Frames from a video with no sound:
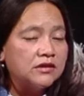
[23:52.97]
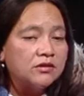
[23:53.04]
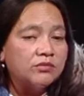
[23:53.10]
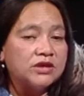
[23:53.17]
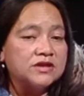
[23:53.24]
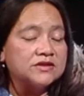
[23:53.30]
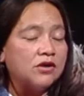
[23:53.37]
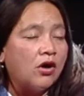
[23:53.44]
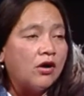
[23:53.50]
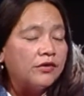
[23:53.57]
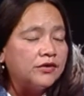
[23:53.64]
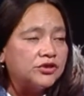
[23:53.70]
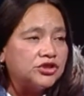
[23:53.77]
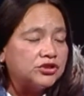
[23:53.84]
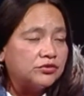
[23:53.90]
because all
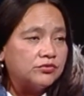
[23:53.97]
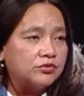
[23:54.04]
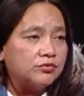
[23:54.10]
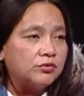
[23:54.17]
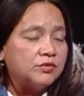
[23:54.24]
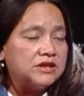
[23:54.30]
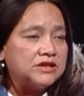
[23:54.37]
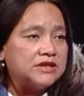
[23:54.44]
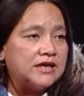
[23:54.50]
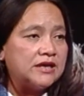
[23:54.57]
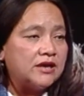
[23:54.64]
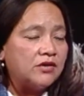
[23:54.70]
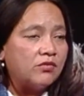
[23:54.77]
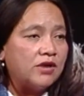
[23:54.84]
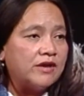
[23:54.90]
their children were being
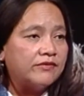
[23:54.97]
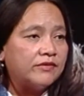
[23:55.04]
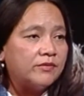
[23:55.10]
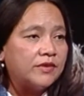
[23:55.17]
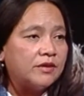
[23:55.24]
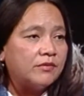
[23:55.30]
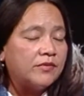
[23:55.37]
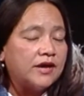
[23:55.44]
taken away from them.